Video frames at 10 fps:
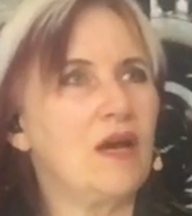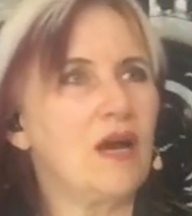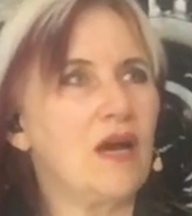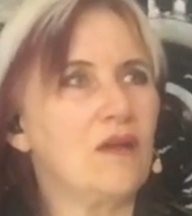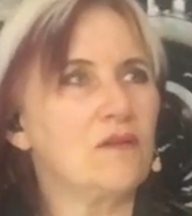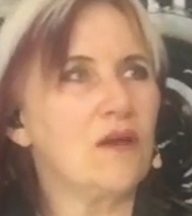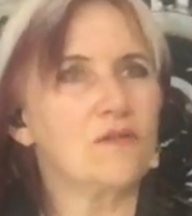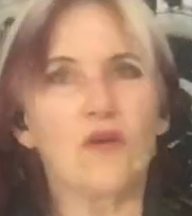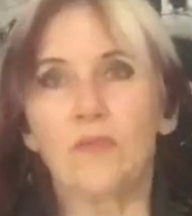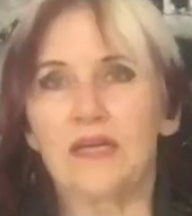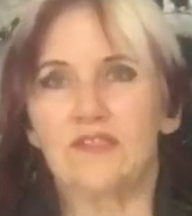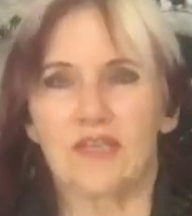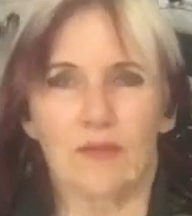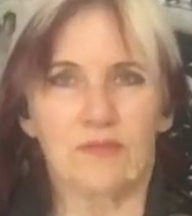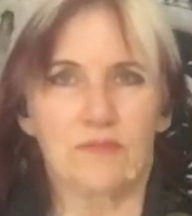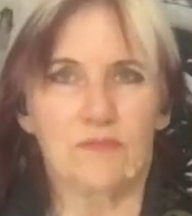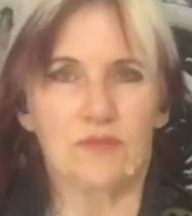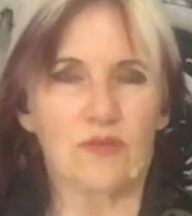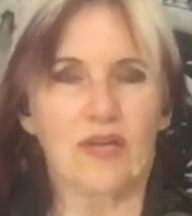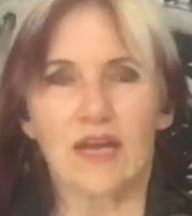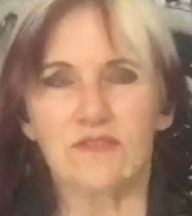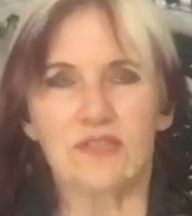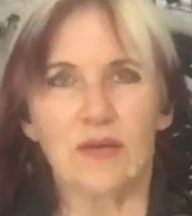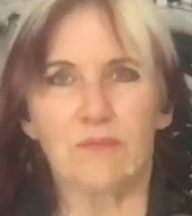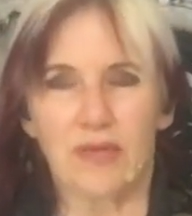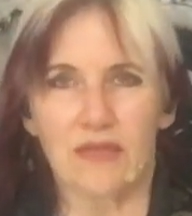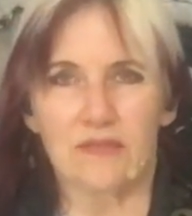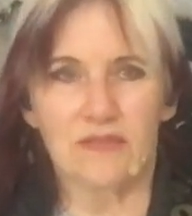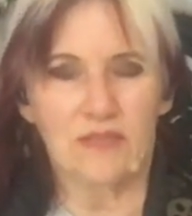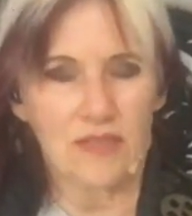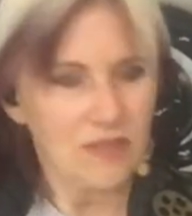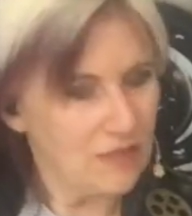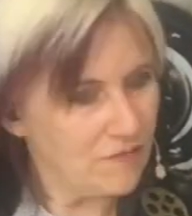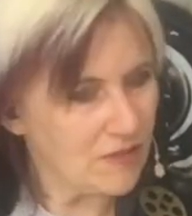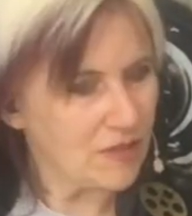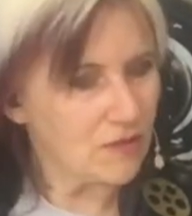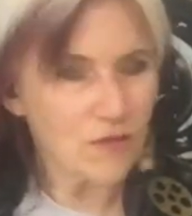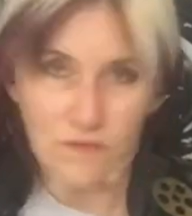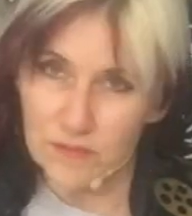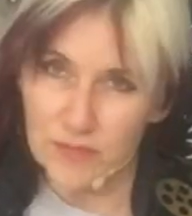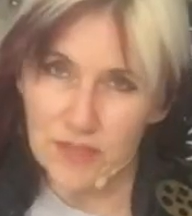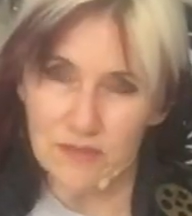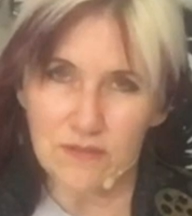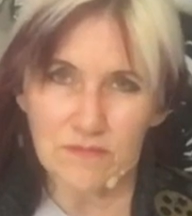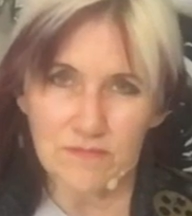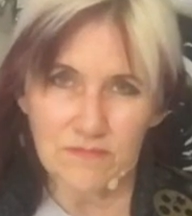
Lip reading: I'll go by steps. So half step bend, if I'm going to go from here,